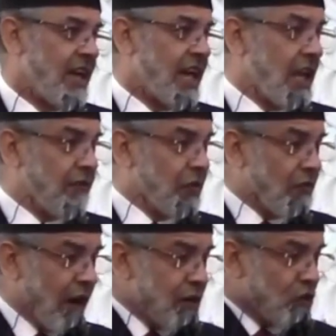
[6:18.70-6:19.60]
and if we
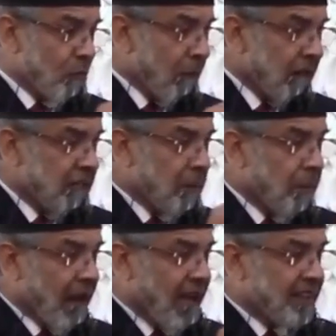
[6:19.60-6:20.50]
want to
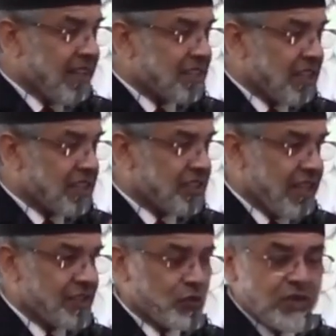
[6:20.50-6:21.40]
multiply that
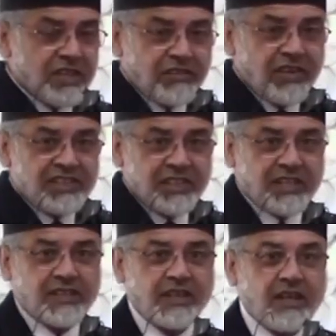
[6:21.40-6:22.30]
success, to increase
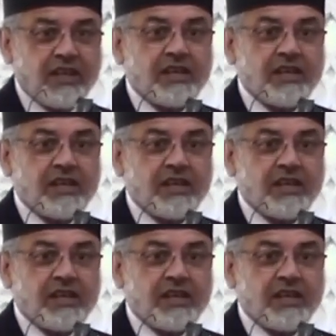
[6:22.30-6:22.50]
it,